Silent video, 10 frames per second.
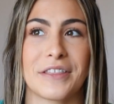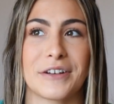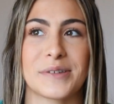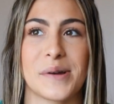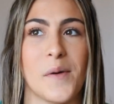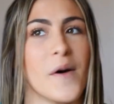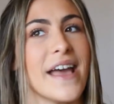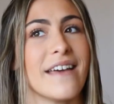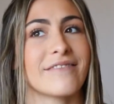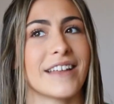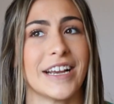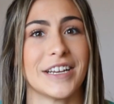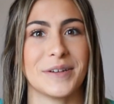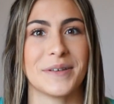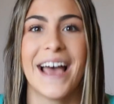there's no way that I
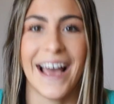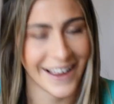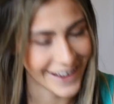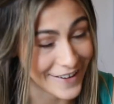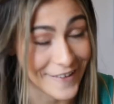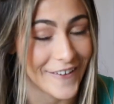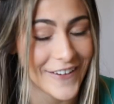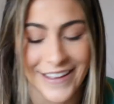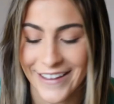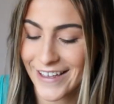could do that at all.